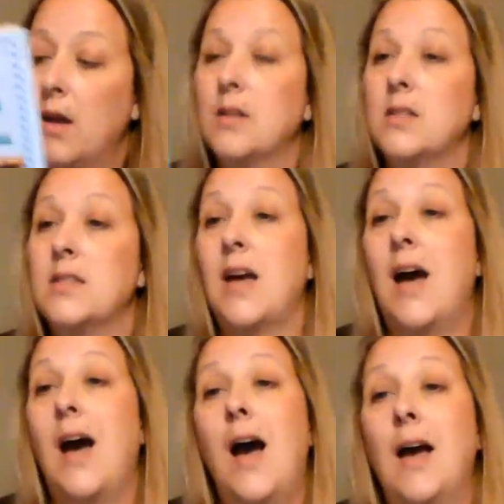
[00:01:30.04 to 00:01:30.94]
'cause
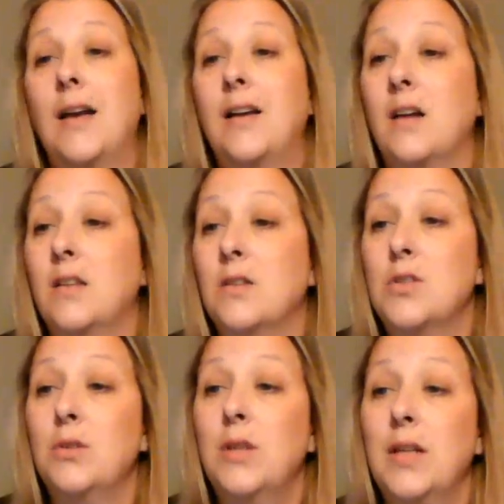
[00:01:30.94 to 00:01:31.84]
I got there
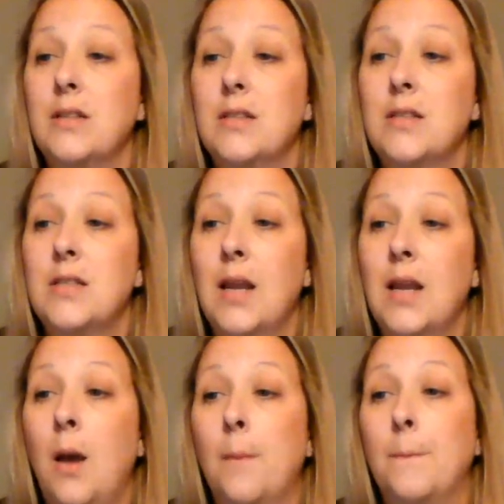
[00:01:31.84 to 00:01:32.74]
too late to sing